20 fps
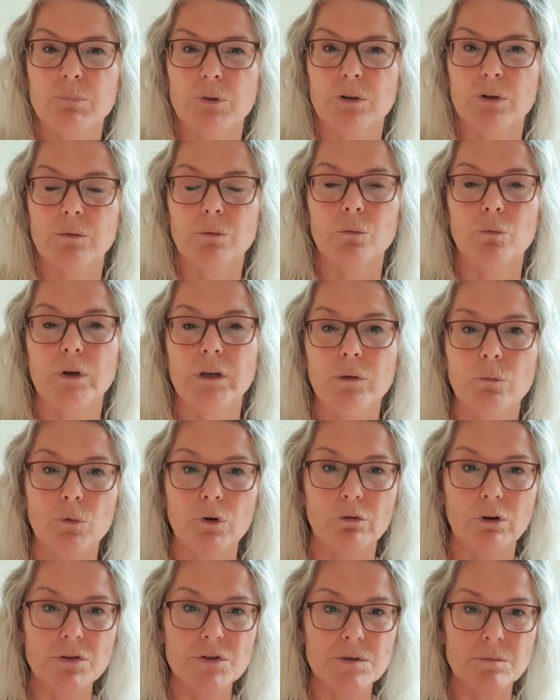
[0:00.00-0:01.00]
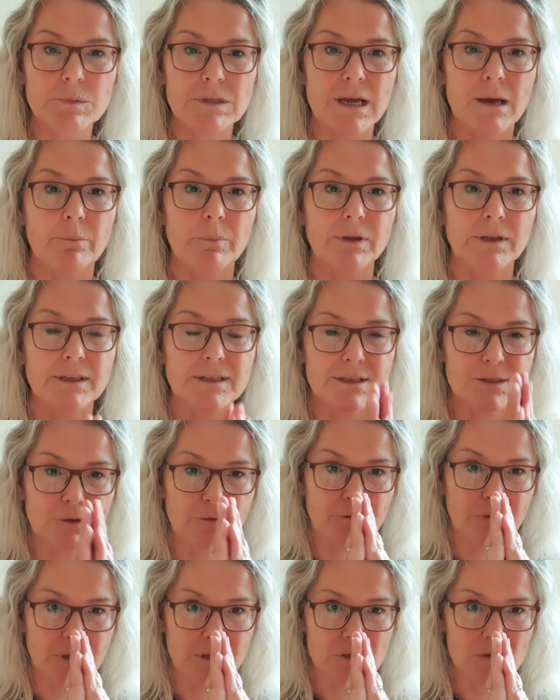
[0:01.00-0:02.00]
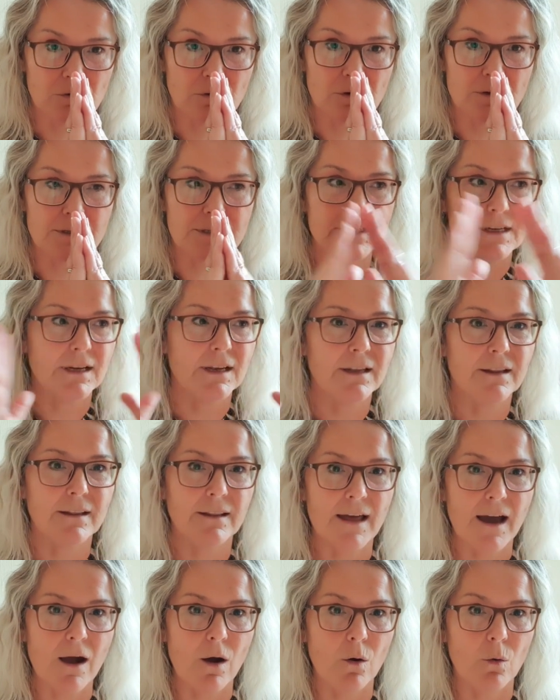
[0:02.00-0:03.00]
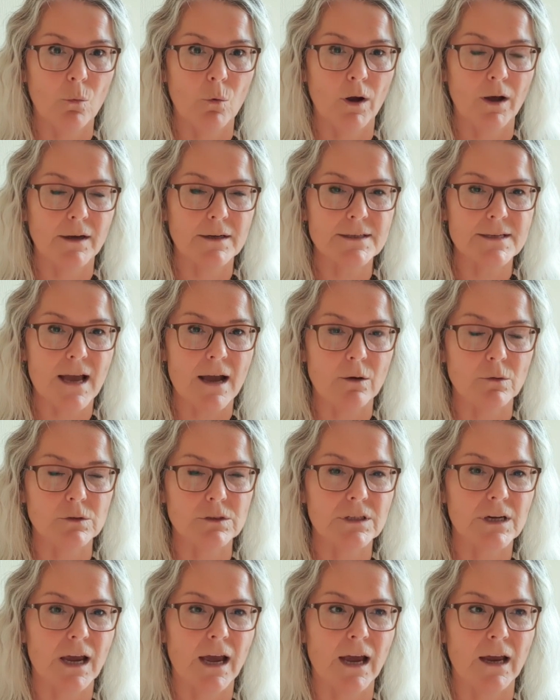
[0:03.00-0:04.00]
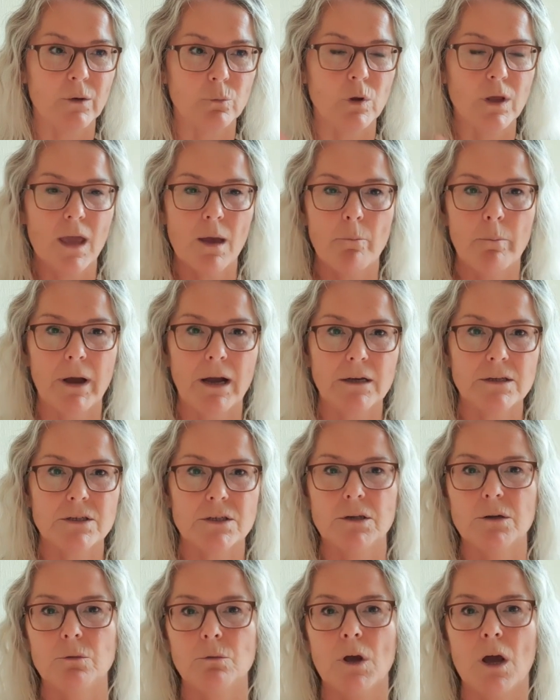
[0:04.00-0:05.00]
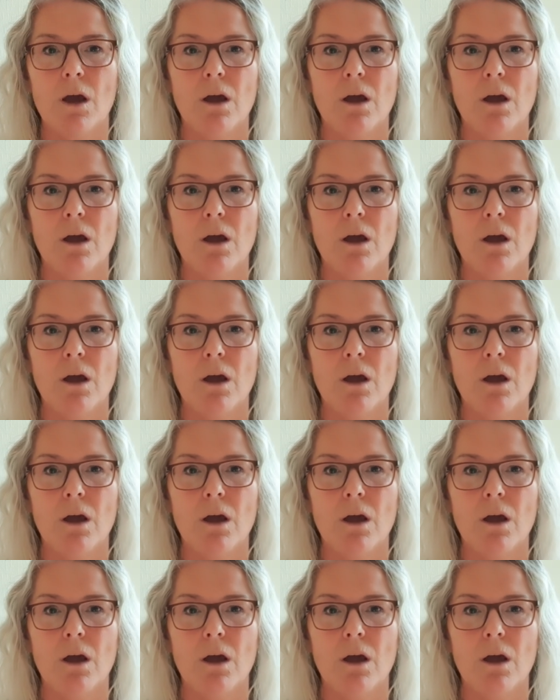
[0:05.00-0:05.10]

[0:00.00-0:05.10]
But we're on some tablets, so fingers crossed that all works out and we get back to